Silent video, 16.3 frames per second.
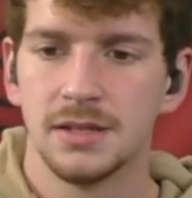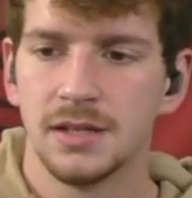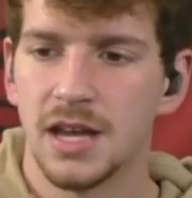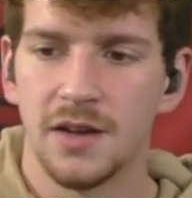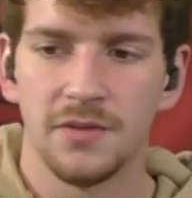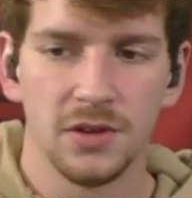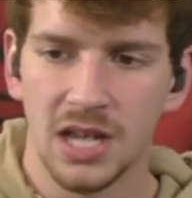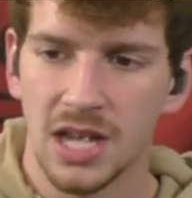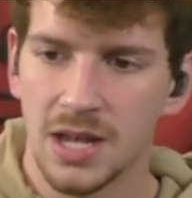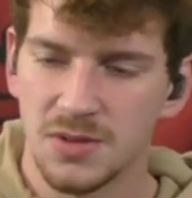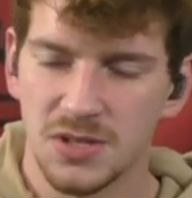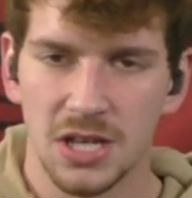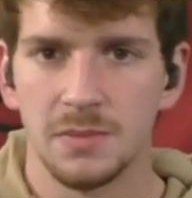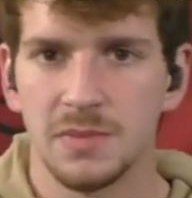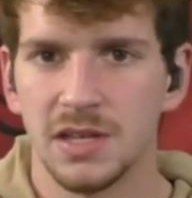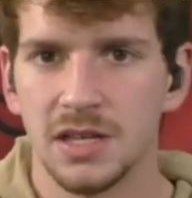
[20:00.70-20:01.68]
every game is
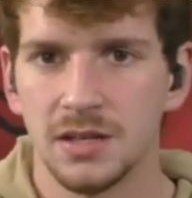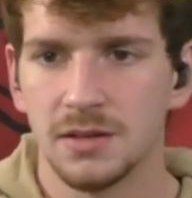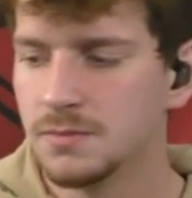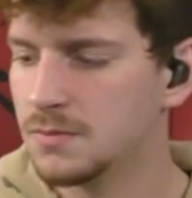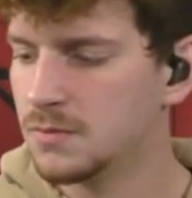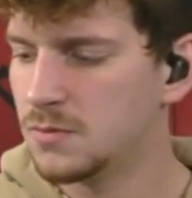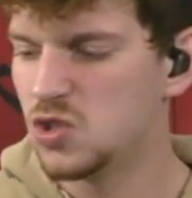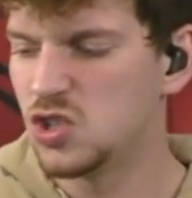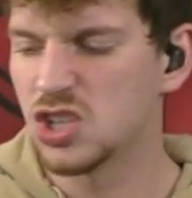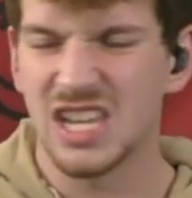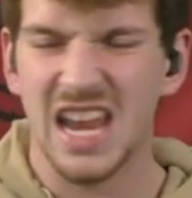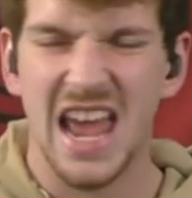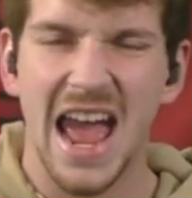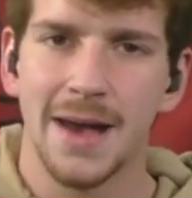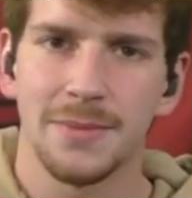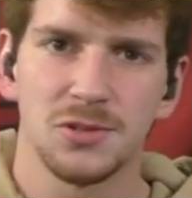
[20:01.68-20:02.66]
going to be just
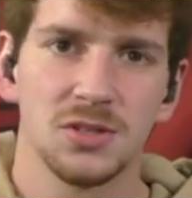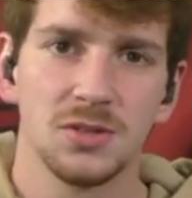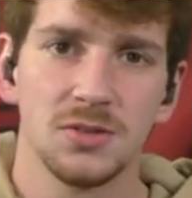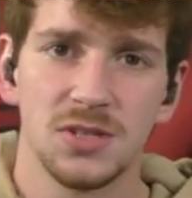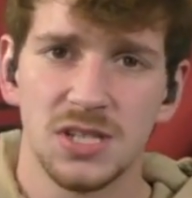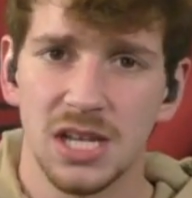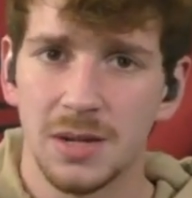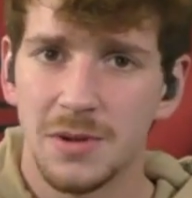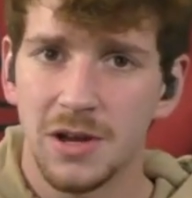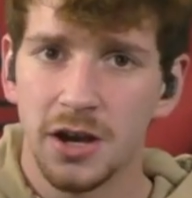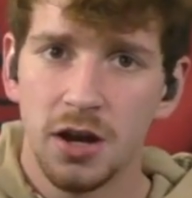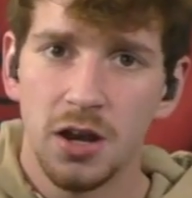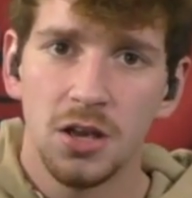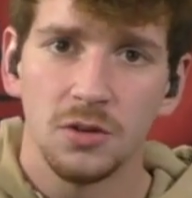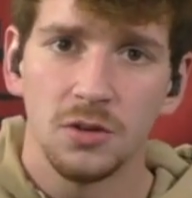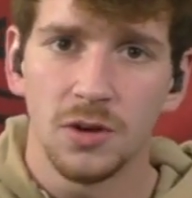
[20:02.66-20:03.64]
absolute cinema.
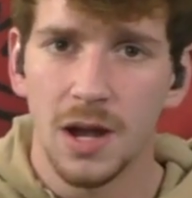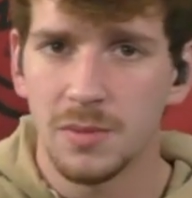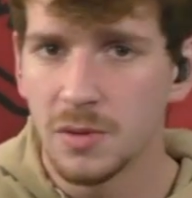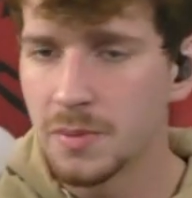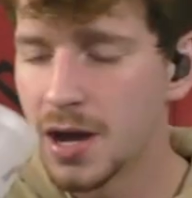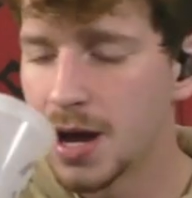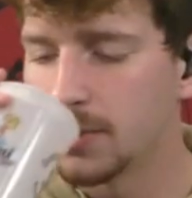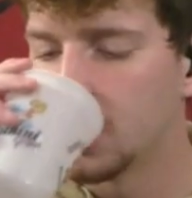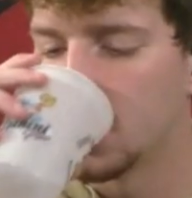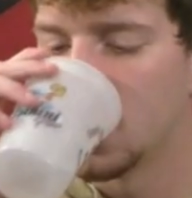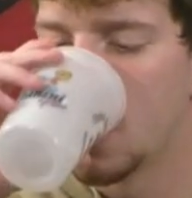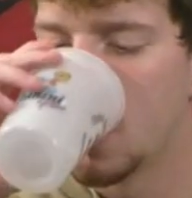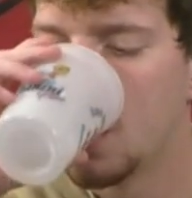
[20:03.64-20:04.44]
Grab your popcorn.